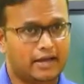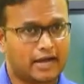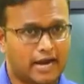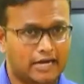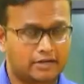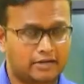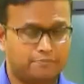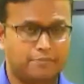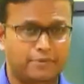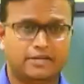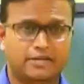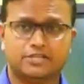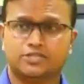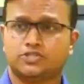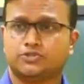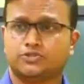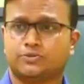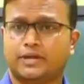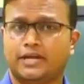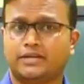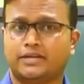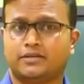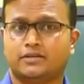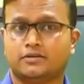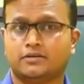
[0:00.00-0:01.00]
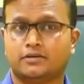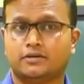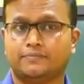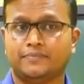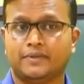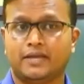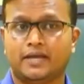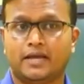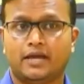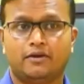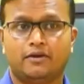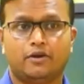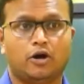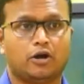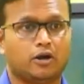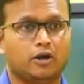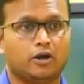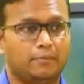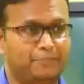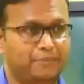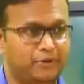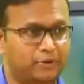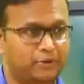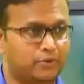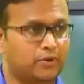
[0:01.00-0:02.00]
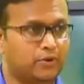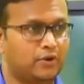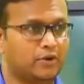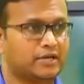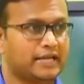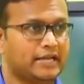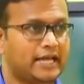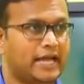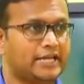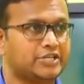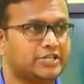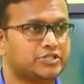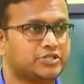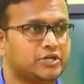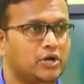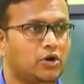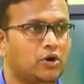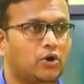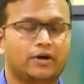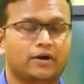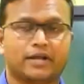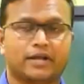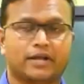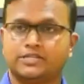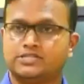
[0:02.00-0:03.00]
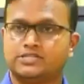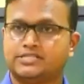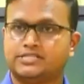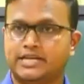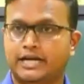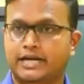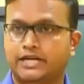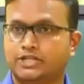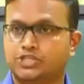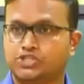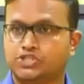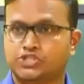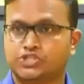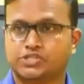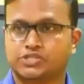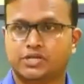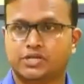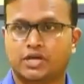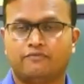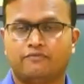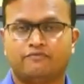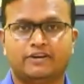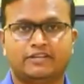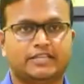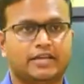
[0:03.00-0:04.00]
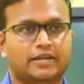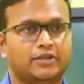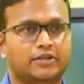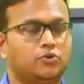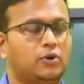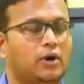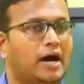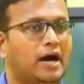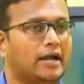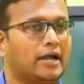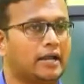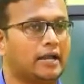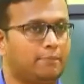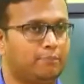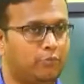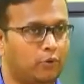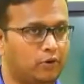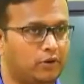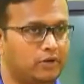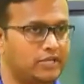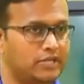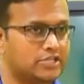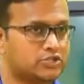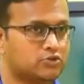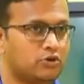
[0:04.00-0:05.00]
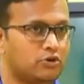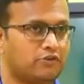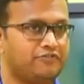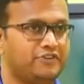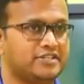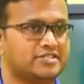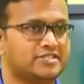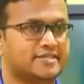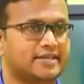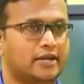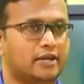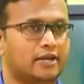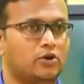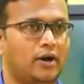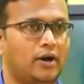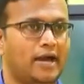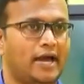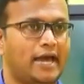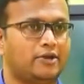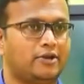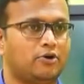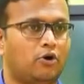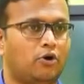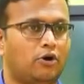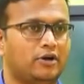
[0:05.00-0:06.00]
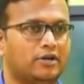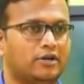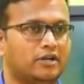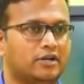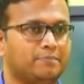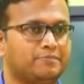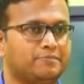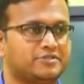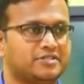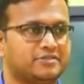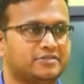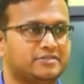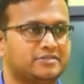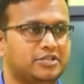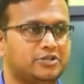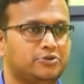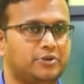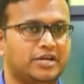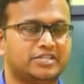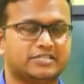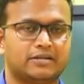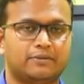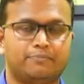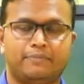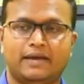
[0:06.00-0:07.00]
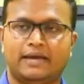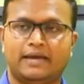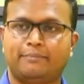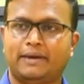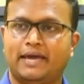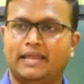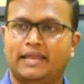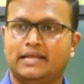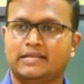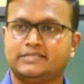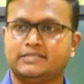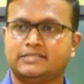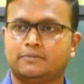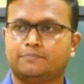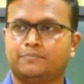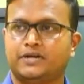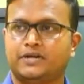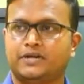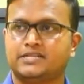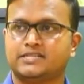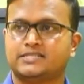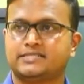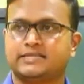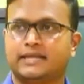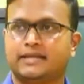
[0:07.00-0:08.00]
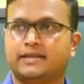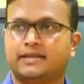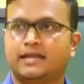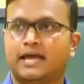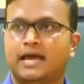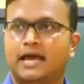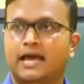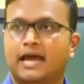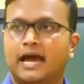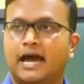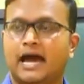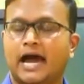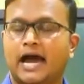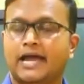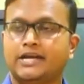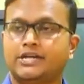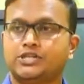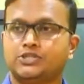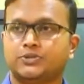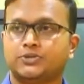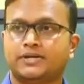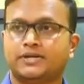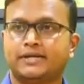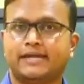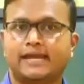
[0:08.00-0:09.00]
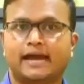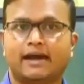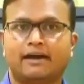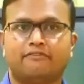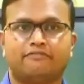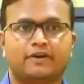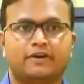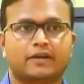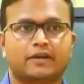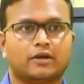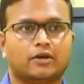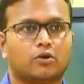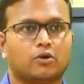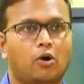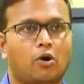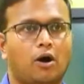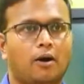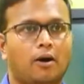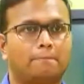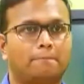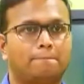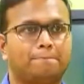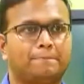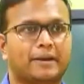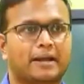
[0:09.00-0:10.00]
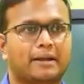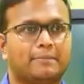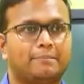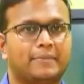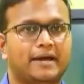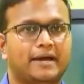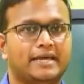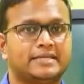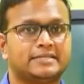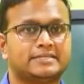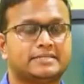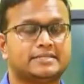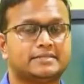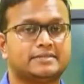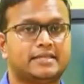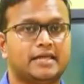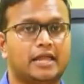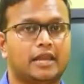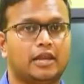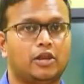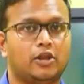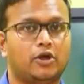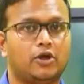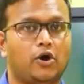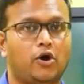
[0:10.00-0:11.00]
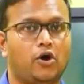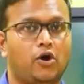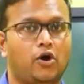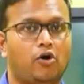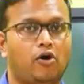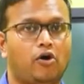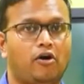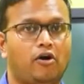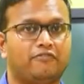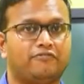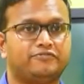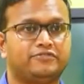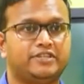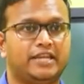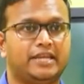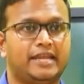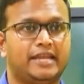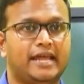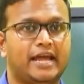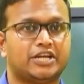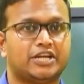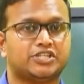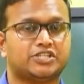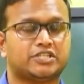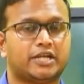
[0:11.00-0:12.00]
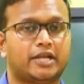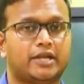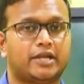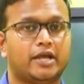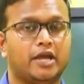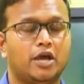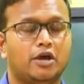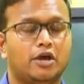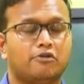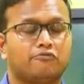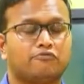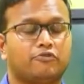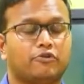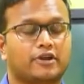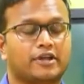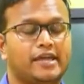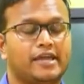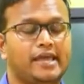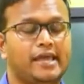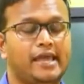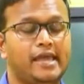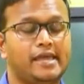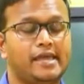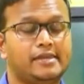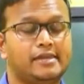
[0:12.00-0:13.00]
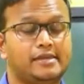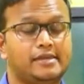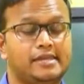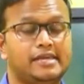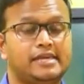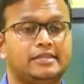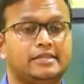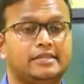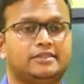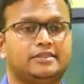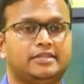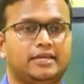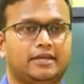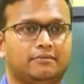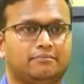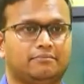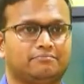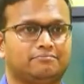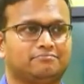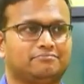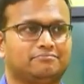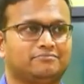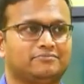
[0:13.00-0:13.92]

administrator or a bureaucrat or a judge, whether you are a police officer, law and order situation managing person, I should never compromise the law of the nation for anything,